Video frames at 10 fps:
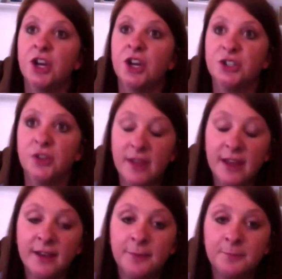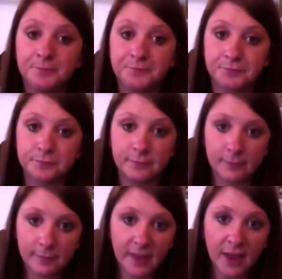So then,
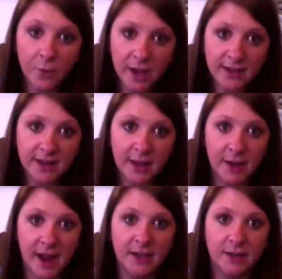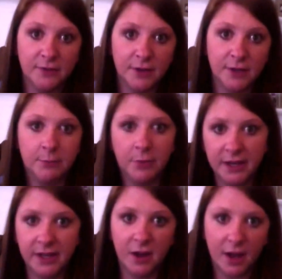and we ended up kind of
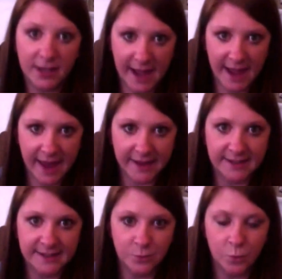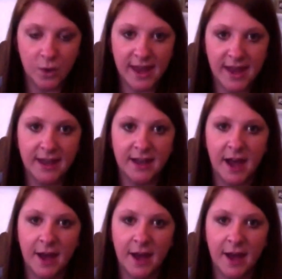putting it on hiatus when